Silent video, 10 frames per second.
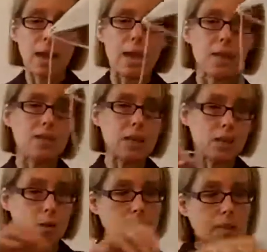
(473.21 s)
If they
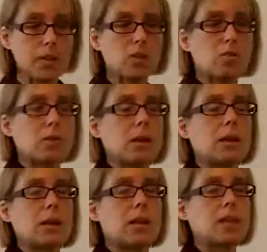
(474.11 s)
don't have the
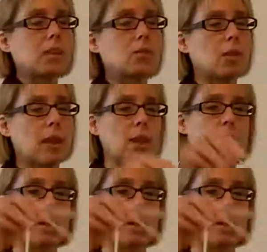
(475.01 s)
string, that's okay.